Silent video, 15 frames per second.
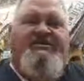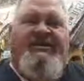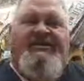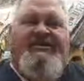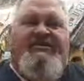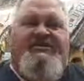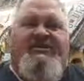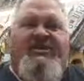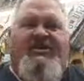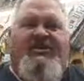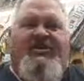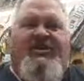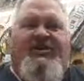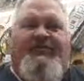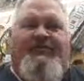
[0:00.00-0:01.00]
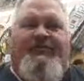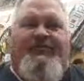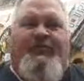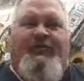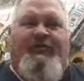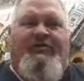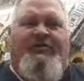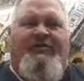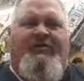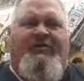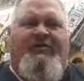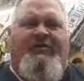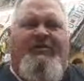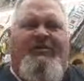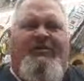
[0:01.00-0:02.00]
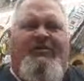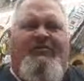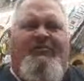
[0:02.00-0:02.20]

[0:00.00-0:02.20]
I guess take the skin off of them and